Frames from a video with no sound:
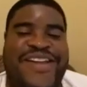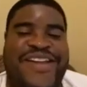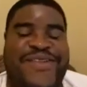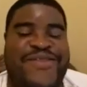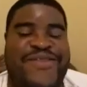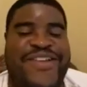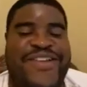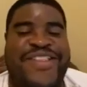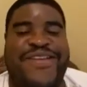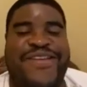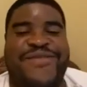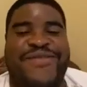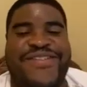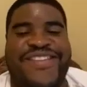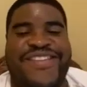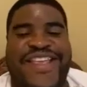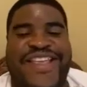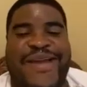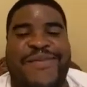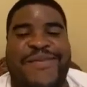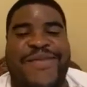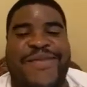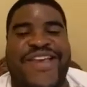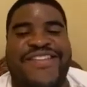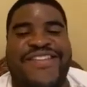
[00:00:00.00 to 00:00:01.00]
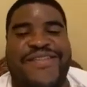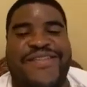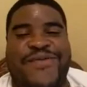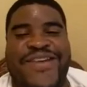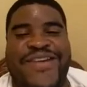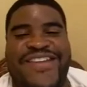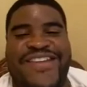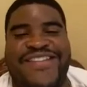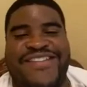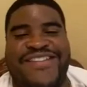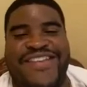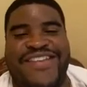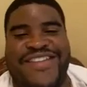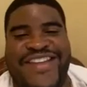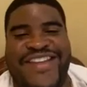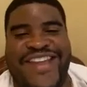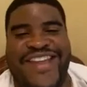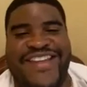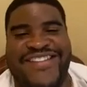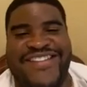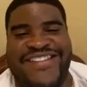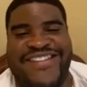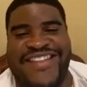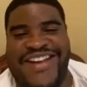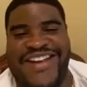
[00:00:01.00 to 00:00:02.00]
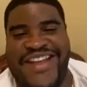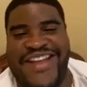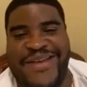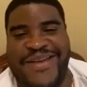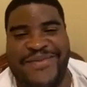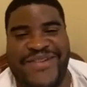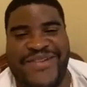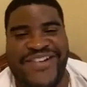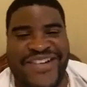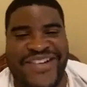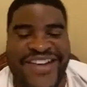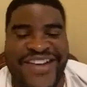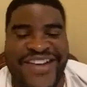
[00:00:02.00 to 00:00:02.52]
They really was like messing with his destiny, bro.